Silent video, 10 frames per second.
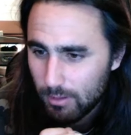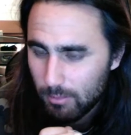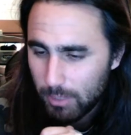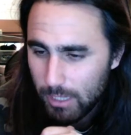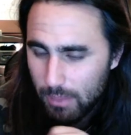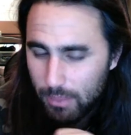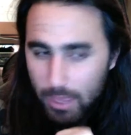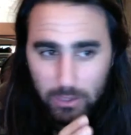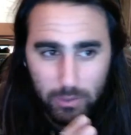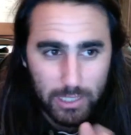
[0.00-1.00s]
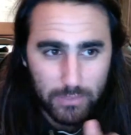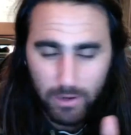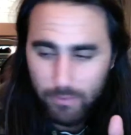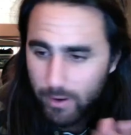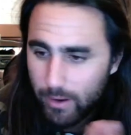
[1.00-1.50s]
but yeah, thank you guys
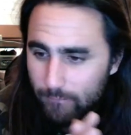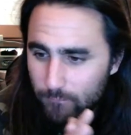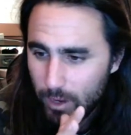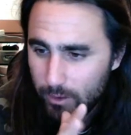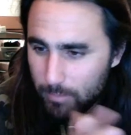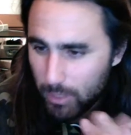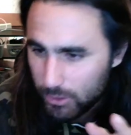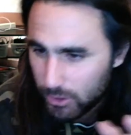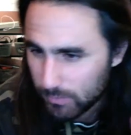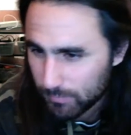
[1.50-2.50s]
very, very, very much.